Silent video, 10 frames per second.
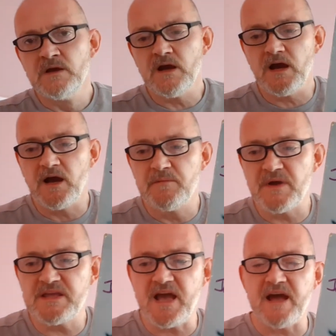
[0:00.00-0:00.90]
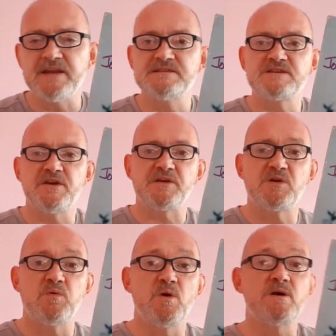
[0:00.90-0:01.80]
Yeah, and it's kind of
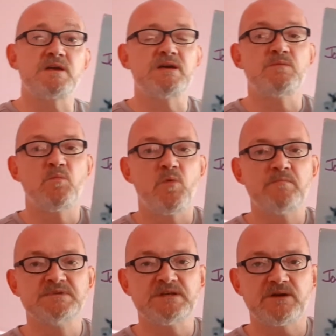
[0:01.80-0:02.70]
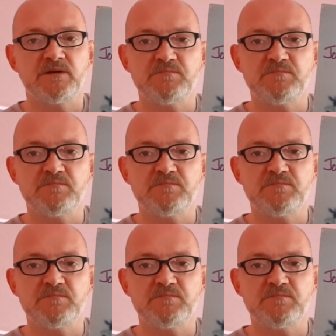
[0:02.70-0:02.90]
quirky and whimsical in